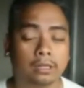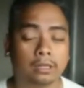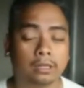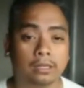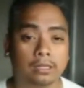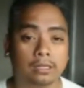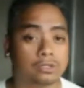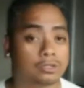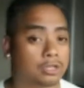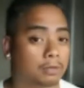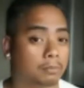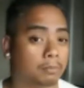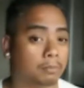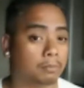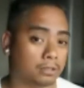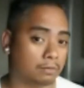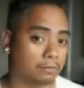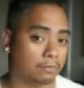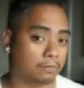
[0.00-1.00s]
the chip
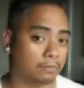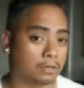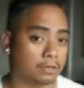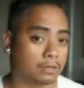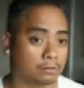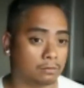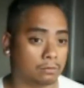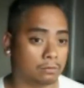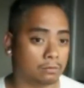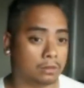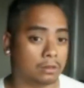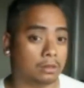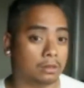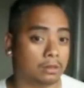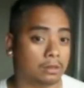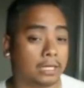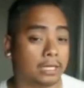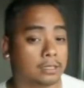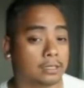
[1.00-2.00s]
manufacturer with the
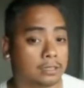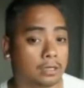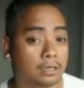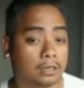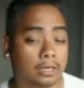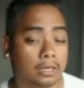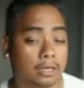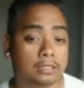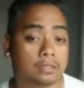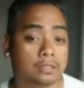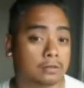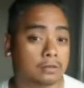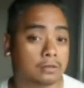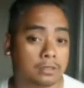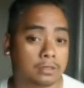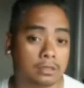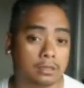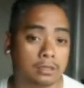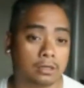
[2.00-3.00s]
latest
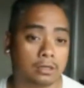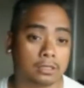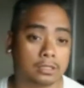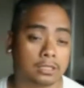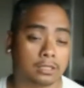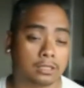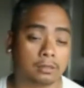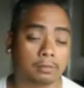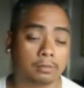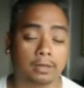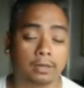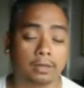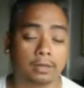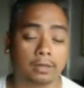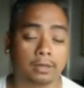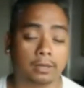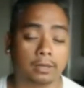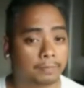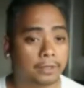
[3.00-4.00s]
SoC system on a
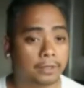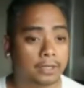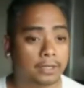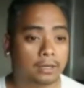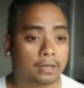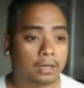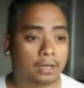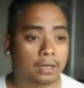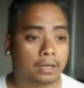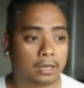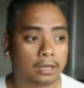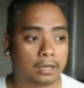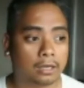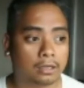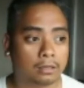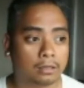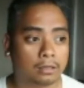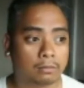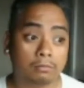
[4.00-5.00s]
chip,
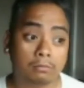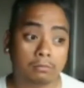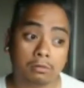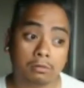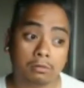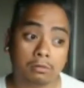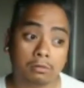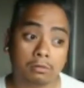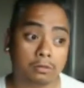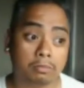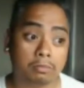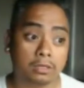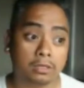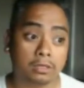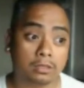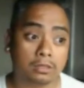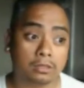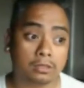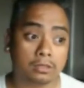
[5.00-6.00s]
and could
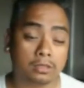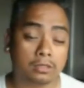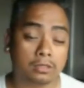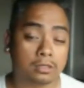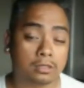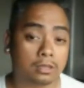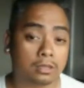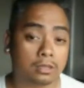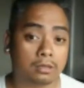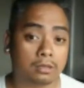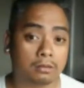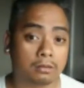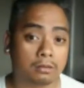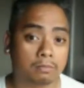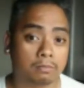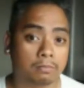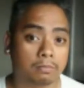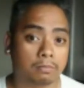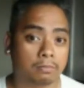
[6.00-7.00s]
be just
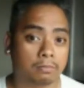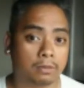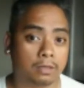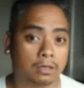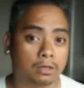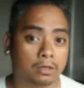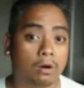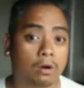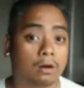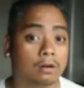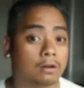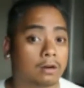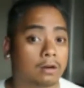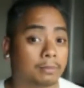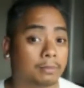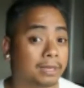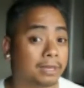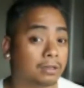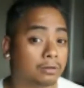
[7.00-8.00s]
a
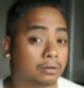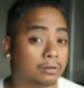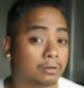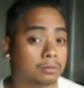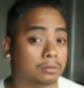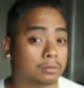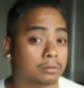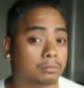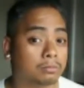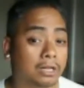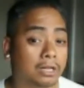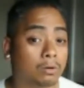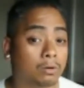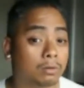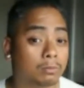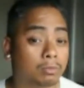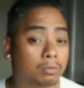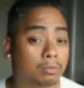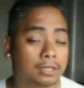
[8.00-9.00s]
Qualcomm
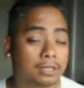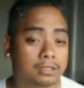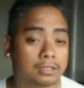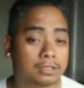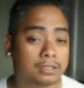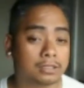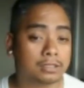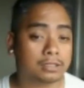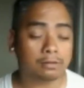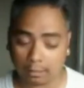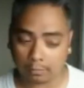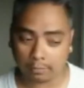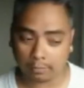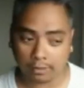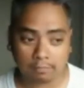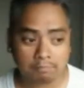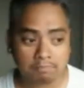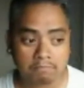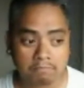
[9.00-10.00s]
801 processor.
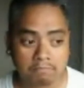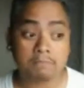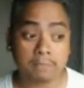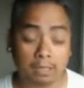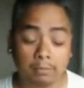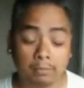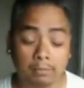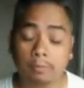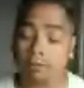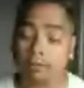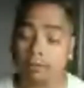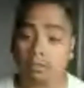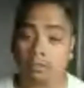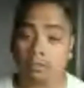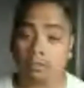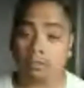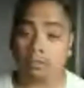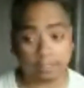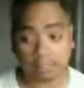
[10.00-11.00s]
That'd be pretty
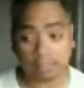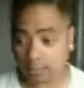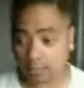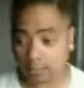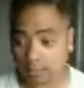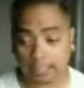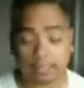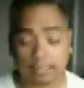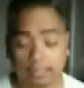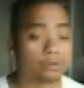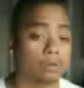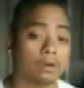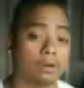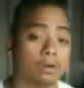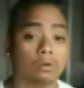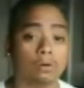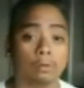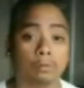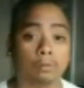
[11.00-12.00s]
good. I mean, it's the latest
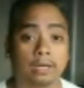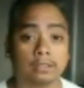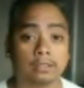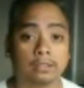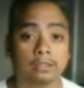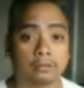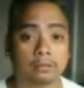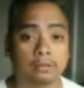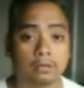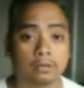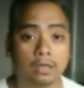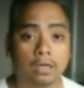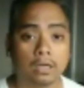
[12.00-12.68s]
quad-core processor